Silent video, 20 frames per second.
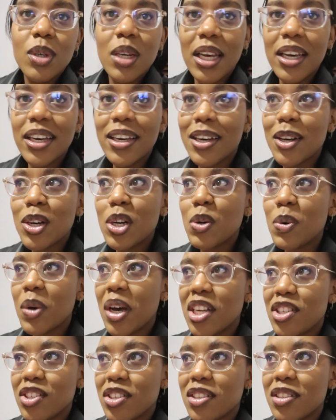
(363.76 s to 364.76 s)
like, who
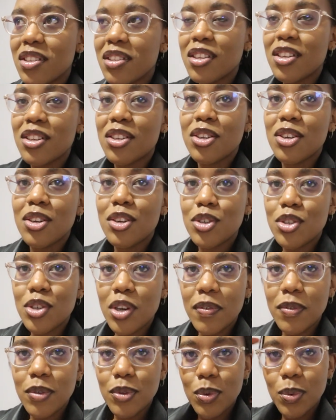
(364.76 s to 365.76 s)
are just
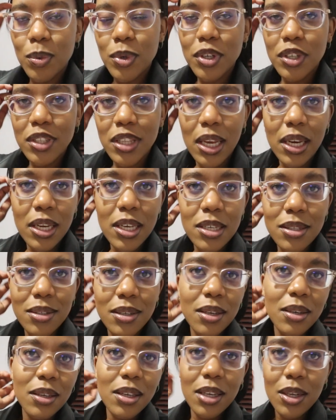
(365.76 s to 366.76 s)
travel the world and
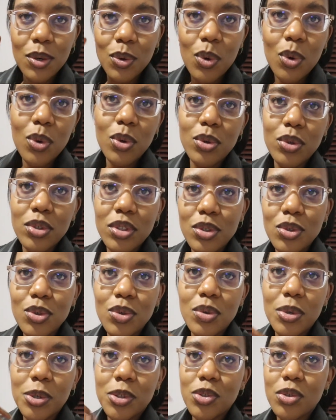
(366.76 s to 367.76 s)
eat and get called
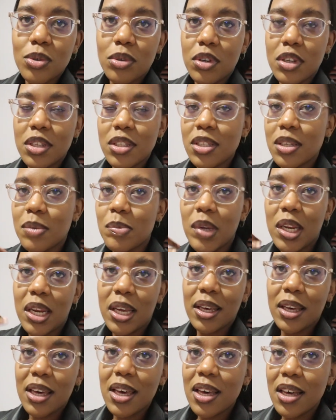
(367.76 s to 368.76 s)
to restaurants and be
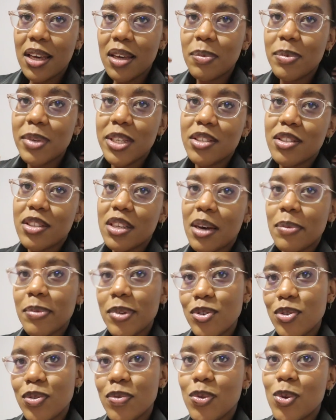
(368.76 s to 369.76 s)
like, hey, please come
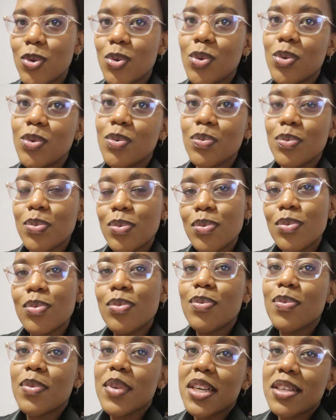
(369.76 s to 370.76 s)
and review,
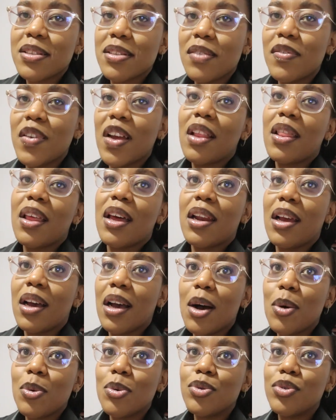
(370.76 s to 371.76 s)
stuff like that.
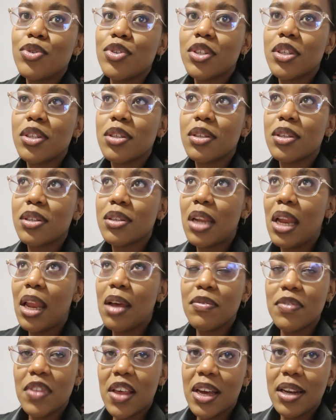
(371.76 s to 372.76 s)
Like, I would
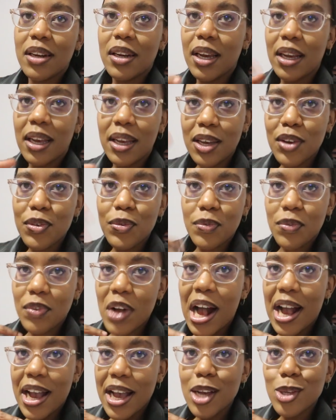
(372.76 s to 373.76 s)
love that. Like, if
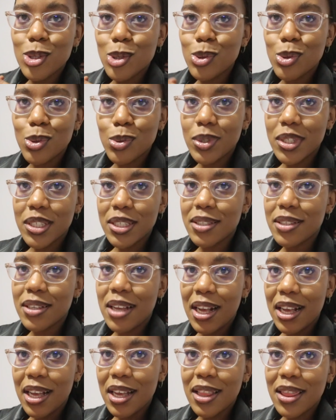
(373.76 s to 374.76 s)
I had to do it,
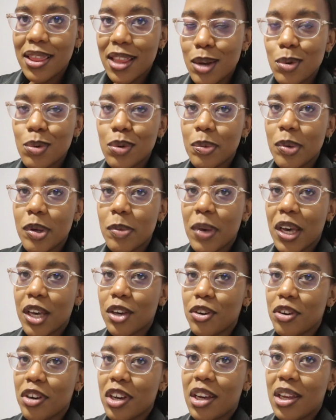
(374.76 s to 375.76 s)
that would be my
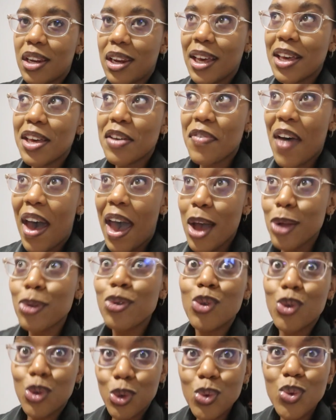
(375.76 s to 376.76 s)
career. Like, if I had
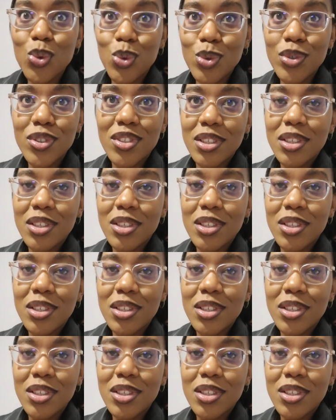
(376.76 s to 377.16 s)
to choose.